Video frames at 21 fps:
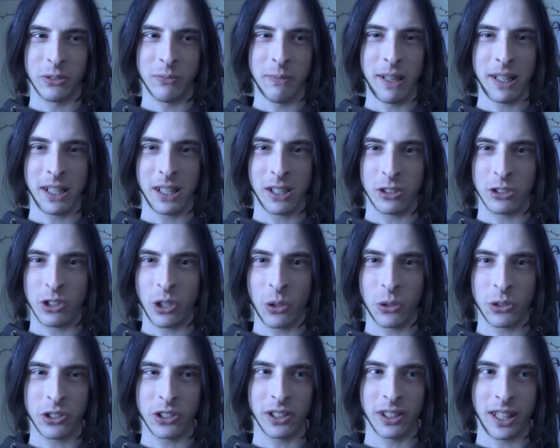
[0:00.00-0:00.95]
making
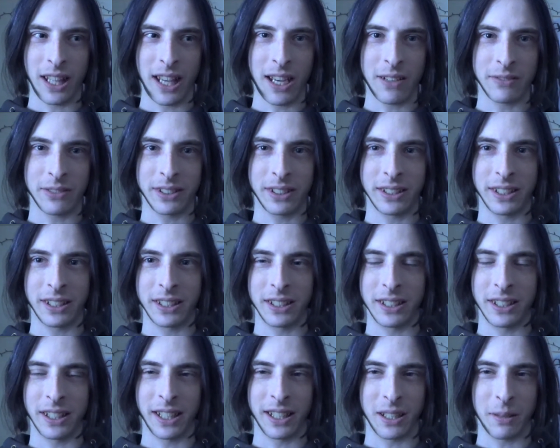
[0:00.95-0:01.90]
jokes and laughing
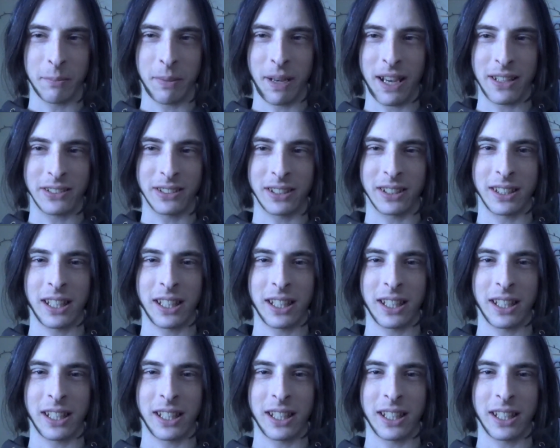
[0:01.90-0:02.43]
and like the passing,